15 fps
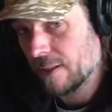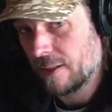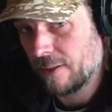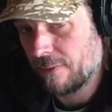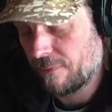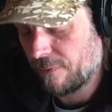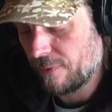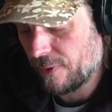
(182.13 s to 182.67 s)

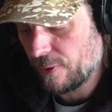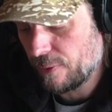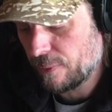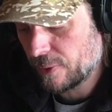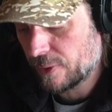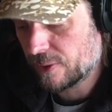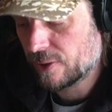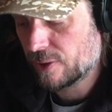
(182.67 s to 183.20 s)
If you
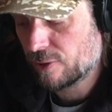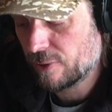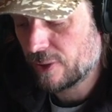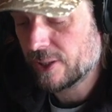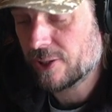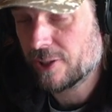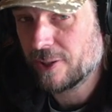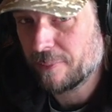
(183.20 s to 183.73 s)
want to
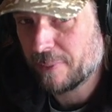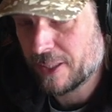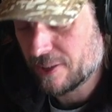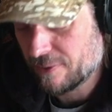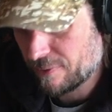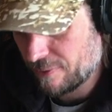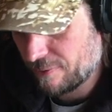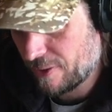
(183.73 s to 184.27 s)
try
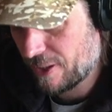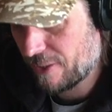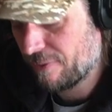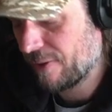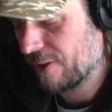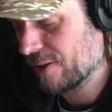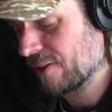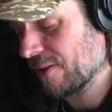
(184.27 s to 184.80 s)
jerkbaits for the very
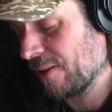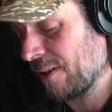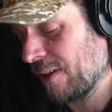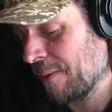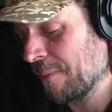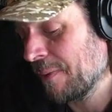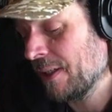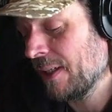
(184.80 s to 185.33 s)
first
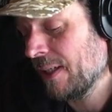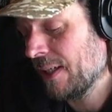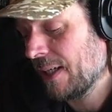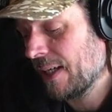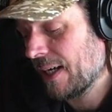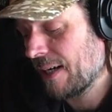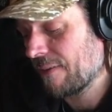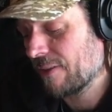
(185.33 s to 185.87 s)
time,
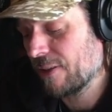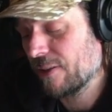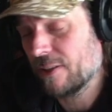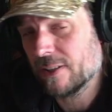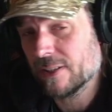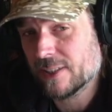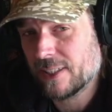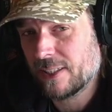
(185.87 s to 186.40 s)
have a look
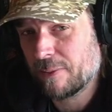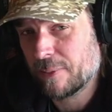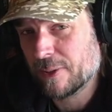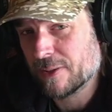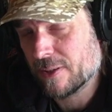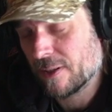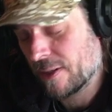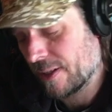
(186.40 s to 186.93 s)
at the Salmo
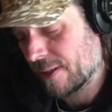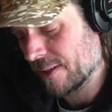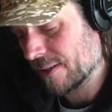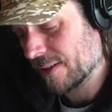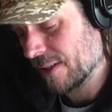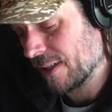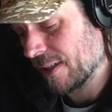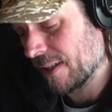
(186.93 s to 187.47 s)

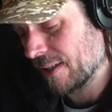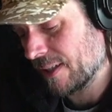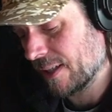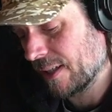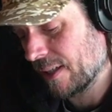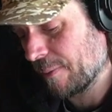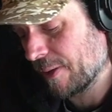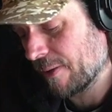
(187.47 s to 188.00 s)
Sliders. They
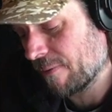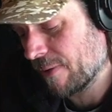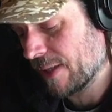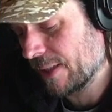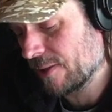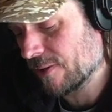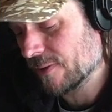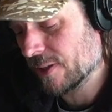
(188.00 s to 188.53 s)
come in a
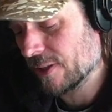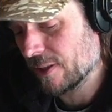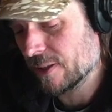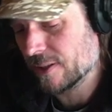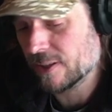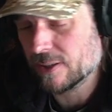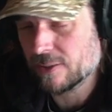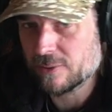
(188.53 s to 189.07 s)
range of
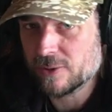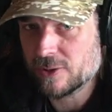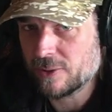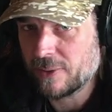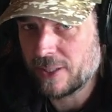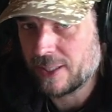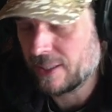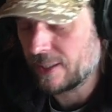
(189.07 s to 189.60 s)
sizes that will
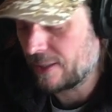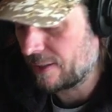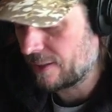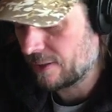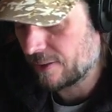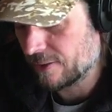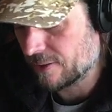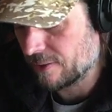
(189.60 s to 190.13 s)
suit any
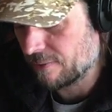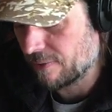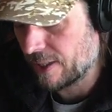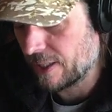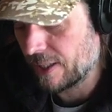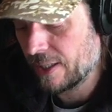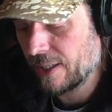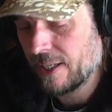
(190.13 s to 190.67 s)
casting
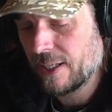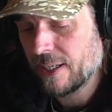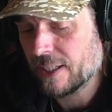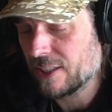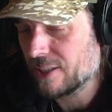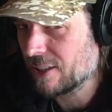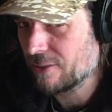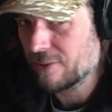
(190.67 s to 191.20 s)
rig.
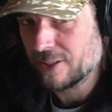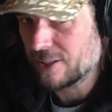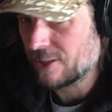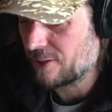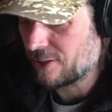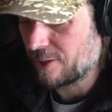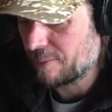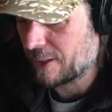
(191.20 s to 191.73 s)
You don't need a
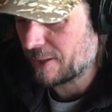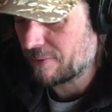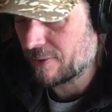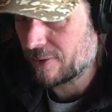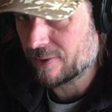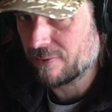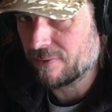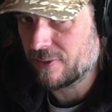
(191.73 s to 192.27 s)
jerkbait
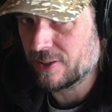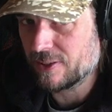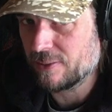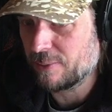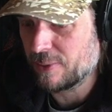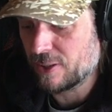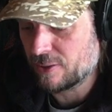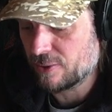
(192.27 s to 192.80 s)
rod to fish
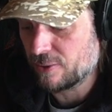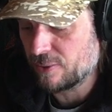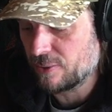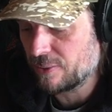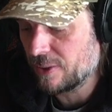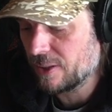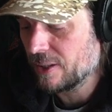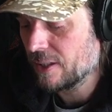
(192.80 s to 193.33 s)
them at
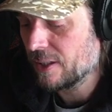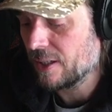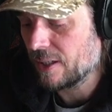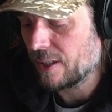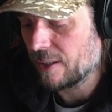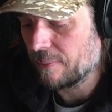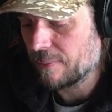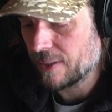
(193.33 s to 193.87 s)
all.
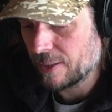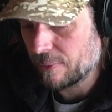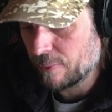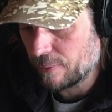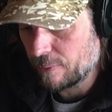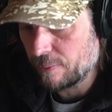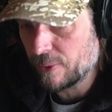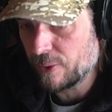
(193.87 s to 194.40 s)
They
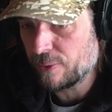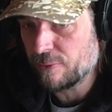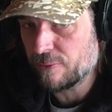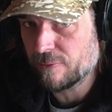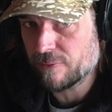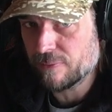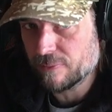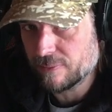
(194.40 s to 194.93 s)
will
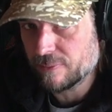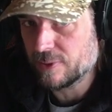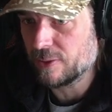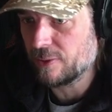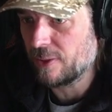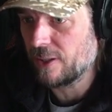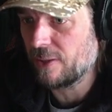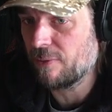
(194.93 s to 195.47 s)
move,
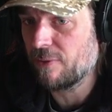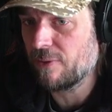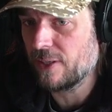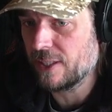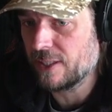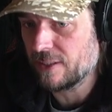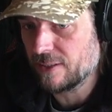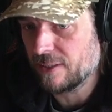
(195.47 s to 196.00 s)
do the whole
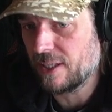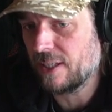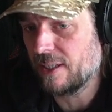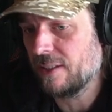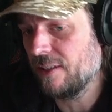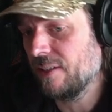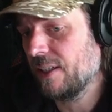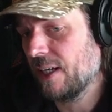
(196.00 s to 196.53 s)
thing,
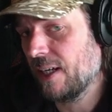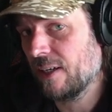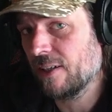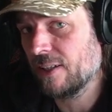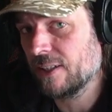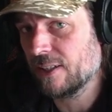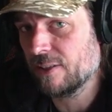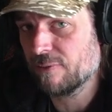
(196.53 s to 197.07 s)
and you get an
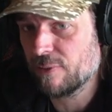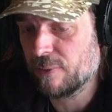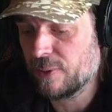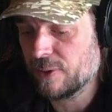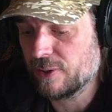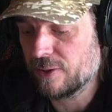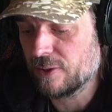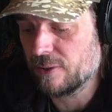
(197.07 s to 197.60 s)
idea for
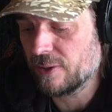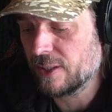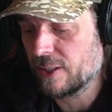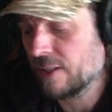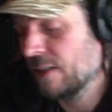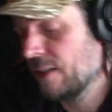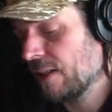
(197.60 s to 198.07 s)
what you're doing.